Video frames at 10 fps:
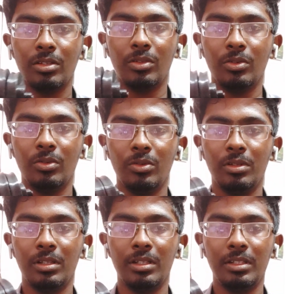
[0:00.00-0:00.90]

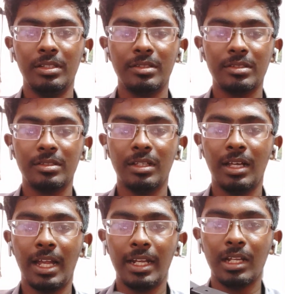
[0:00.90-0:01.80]
this is the
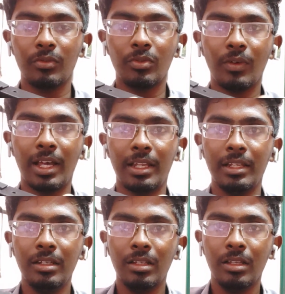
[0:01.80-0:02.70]
handle of the
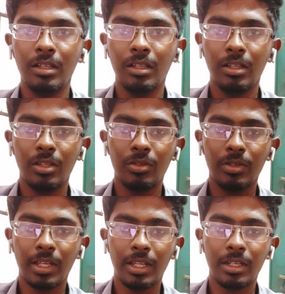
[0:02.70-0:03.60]
violin. You
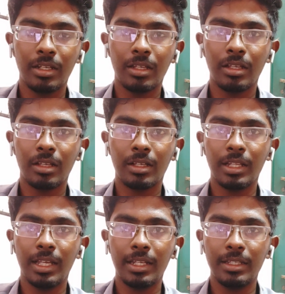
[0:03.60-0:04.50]
can
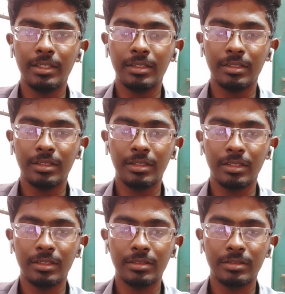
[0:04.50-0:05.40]
clearly
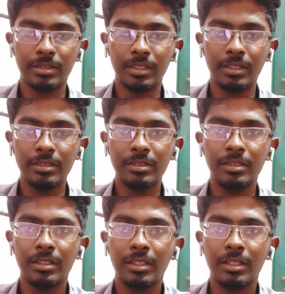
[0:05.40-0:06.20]
see this.